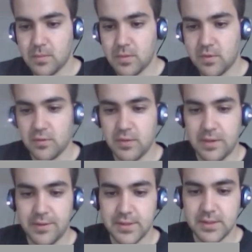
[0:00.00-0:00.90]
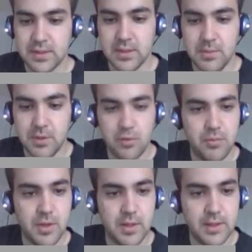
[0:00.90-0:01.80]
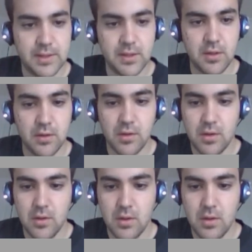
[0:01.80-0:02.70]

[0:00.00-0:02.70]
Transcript: So now this isn't going to be too pretty like I said earlier,